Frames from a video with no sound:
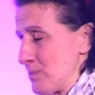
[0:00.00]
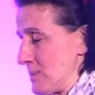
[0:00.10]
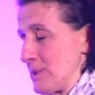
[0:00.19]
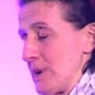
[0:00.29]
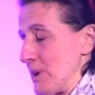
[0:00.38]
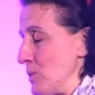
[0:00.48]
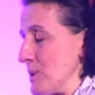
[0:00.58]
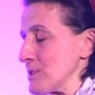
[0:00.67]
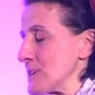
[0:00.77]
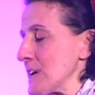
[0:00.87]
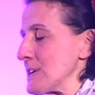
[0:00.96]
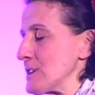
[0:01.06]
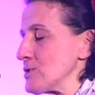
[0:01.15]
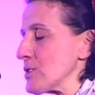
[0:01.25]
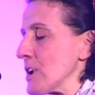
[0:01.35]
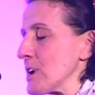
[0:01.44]
we were addicted
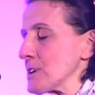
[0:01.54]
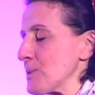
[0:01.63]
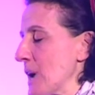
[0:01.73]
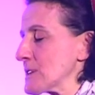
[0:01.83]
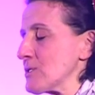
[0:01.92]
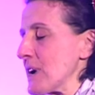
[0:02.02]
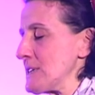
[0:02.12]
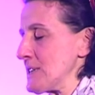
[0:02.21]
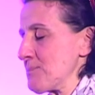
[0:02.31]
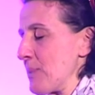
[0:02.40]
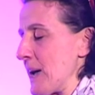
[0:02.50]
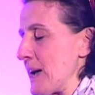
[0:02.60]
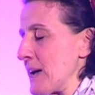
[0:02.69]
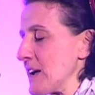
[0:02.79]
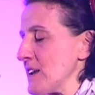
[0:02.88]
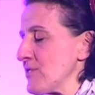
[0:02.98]
to drugs, we had great
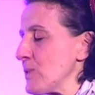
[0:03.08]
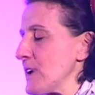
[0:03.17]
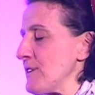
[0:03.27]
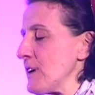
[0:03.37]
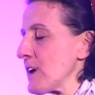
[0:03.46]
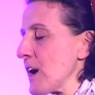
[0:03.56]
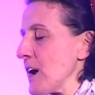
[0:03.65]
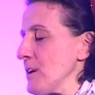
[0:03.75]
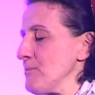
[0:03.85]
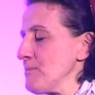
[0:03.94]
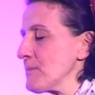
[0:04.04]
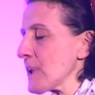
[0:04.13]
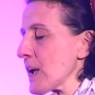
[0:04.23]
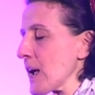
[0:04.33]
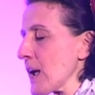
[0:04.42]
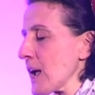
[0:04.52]
despair, and if we
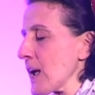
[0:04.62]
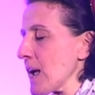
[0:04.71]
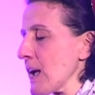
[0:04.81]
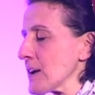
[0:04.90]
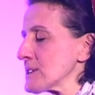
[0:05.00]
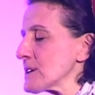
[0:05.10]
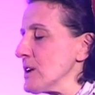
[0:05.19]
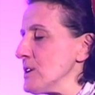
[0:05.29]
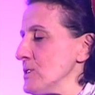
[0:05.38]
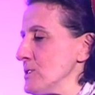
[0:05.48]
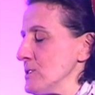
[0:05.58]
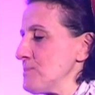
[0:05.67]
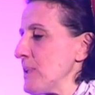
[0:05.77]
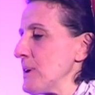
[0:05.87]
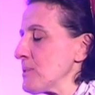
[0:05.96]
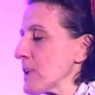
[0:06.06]
exclude
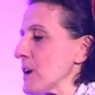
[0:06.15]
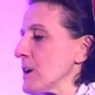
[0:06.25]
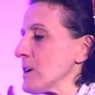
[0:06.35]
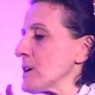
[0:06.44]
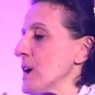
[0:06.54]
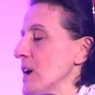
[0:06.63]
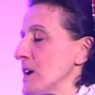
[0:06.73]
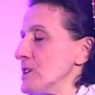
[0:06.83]
people that are